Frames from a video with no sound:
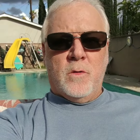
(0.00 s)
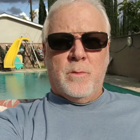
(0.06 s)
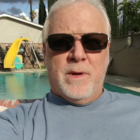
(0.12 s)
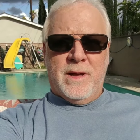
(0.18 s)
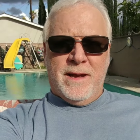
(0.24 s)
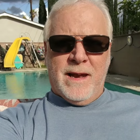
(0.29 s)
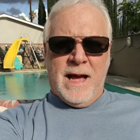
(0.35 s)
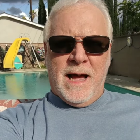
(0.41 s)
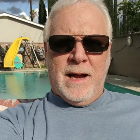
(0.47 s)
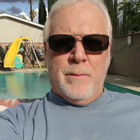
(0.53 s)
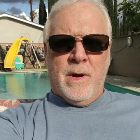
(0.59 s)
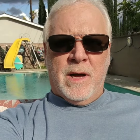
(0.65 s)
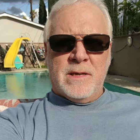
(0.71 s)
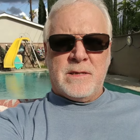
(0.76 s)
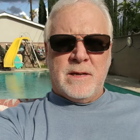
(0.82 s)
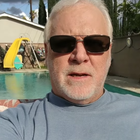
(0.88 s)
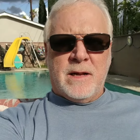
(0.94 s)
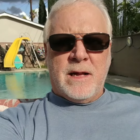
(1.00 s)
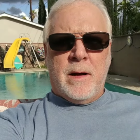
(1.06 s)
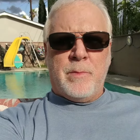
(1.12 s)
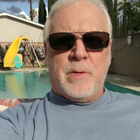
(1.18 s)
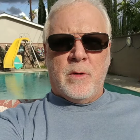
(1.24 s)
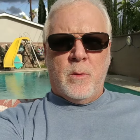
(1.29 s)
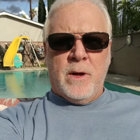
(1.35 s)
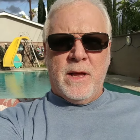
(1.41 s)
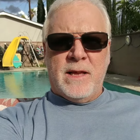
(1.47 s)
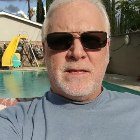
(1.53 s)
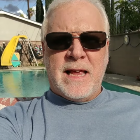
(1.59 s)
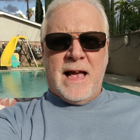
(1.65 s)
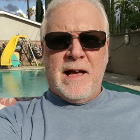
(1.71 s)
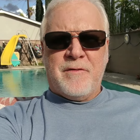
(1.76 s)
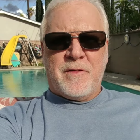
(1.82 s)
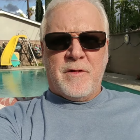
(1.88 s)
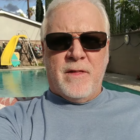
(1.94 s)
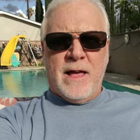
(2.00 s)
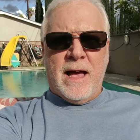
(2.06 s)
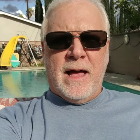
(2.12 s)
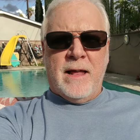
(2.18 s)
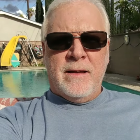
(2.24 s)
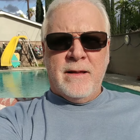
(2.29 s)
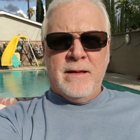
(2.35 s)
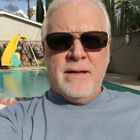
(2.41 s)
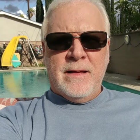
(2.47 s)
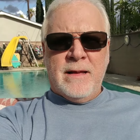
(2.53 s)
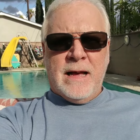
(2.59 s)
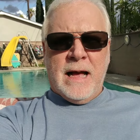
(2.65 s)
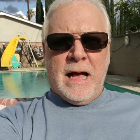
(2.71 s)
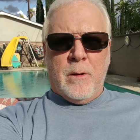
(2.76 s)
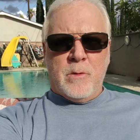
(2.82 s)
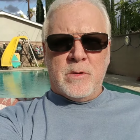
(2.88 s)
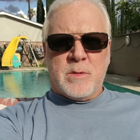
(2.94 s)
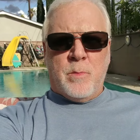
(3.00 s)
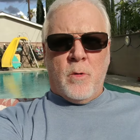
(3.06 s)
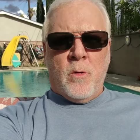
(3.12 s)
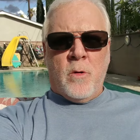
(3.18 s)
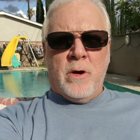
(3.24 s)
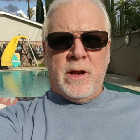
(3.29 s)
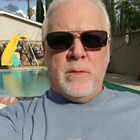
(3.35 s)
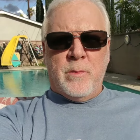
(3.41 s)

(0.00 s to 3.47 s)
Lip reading: but 9 months and a couple of weeks after that, I was born in